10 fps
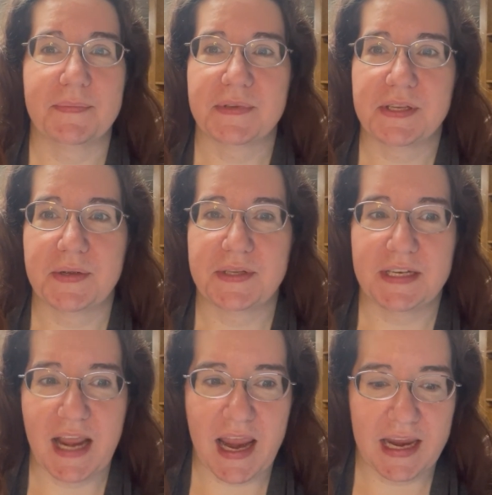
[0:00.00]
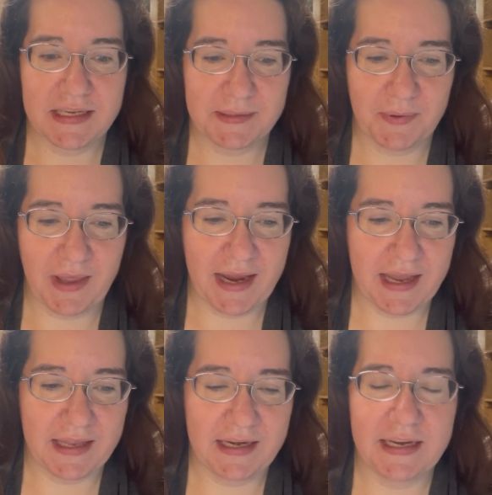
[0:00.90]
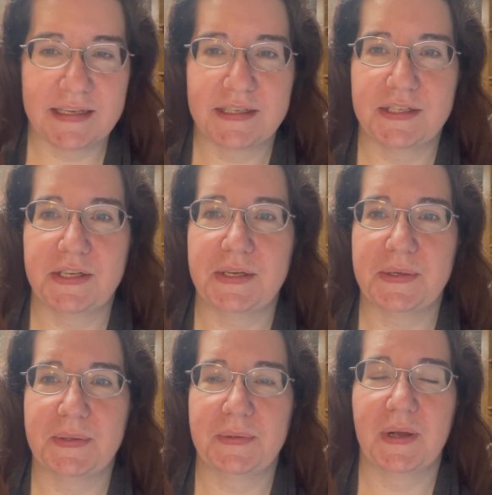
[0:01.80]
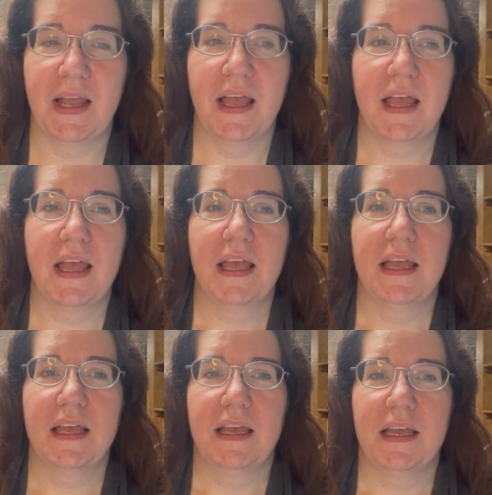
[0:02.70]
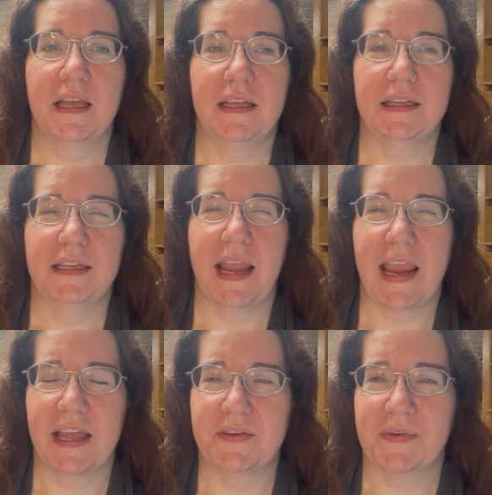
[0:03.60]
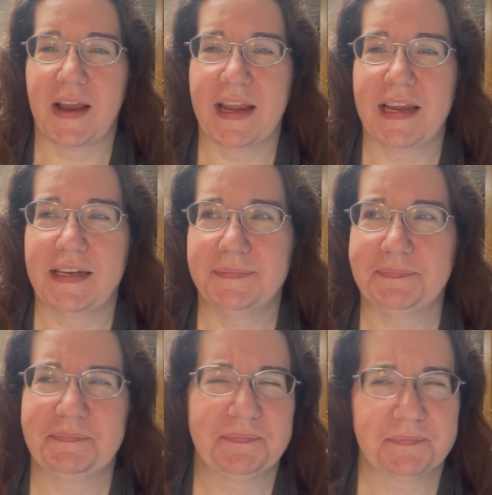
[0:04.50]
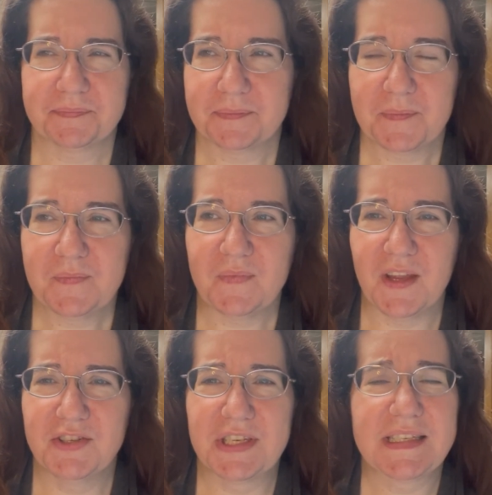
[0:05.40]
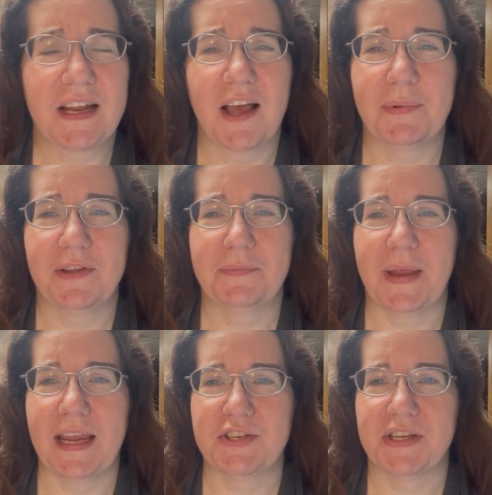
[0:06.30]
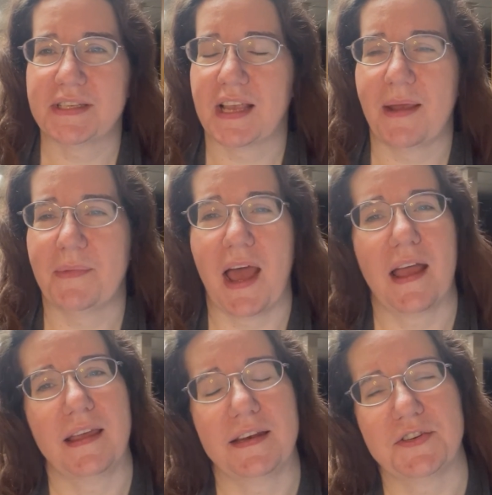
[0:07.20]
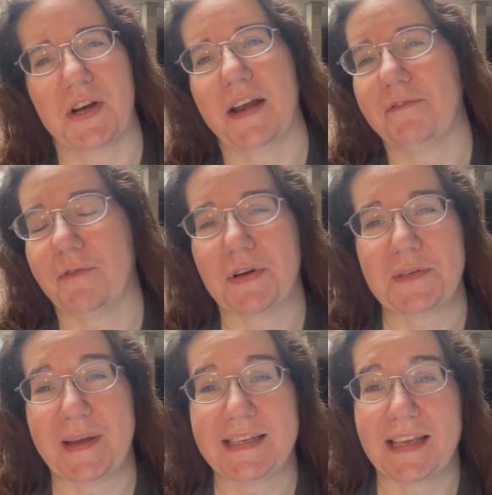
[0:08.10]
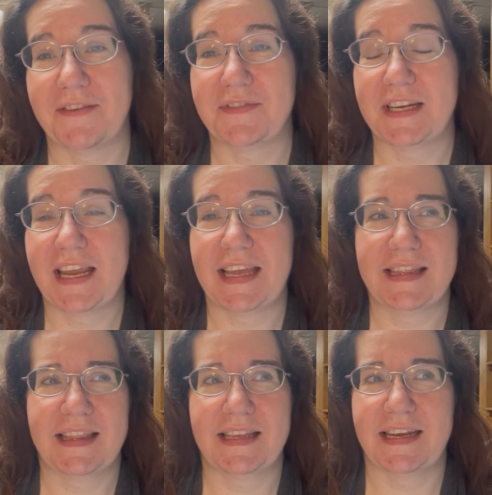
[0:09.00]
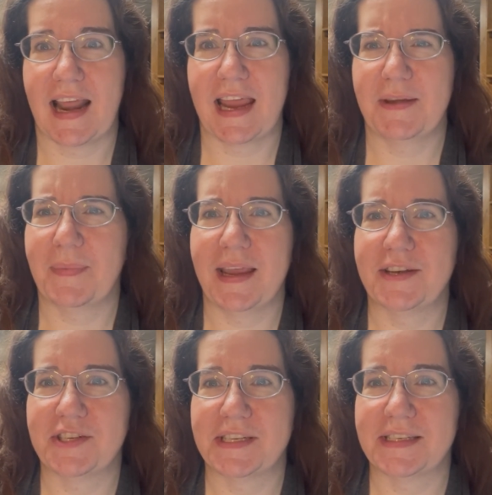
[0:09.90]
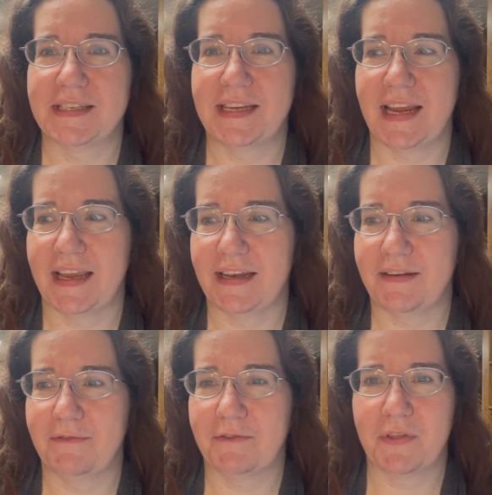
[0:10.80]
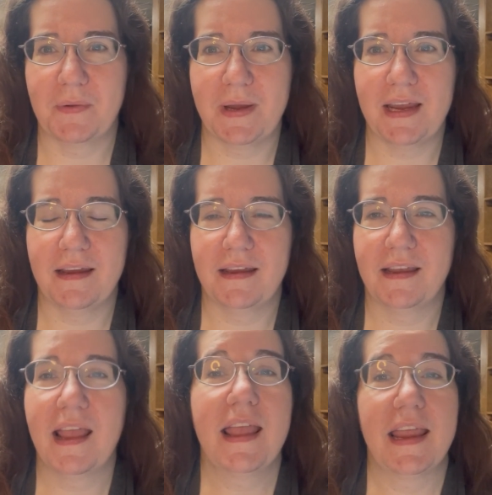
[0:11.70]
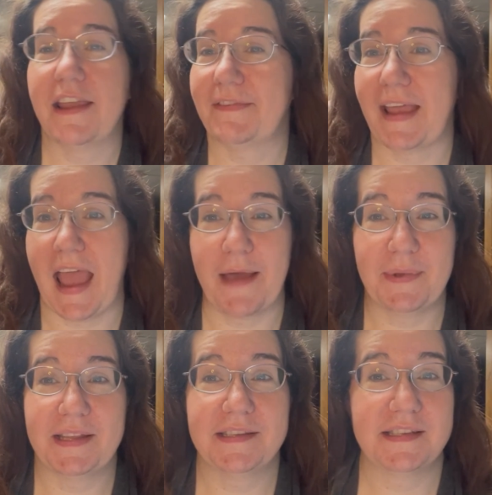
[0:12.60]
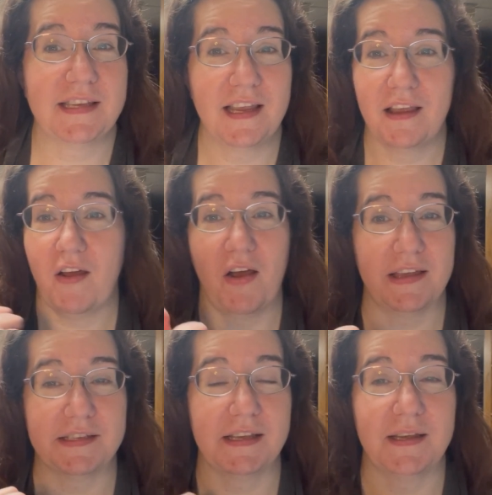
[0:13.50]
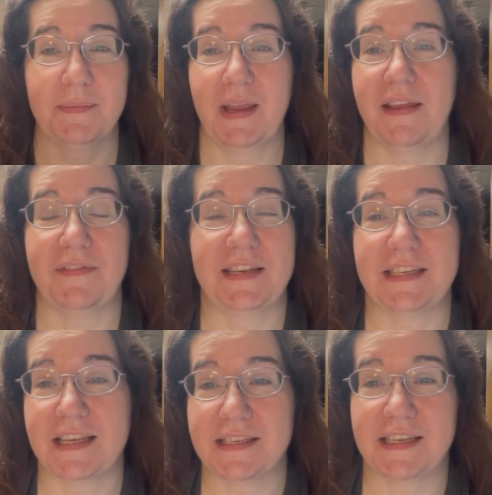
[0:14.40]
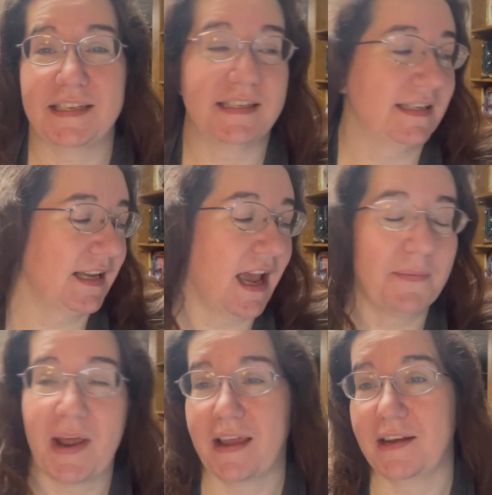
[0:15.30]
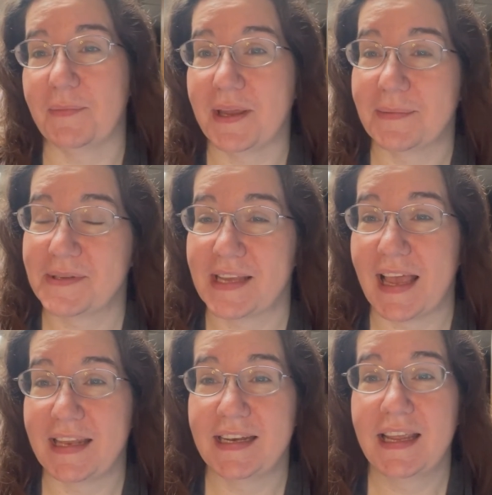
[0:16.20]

So today's plan is to handwrite just a couple of pages. I'm not going to try to force myself to get the 9 pages in for the week. If it happens, awesome. If it doesn't, I'm not going to be upset.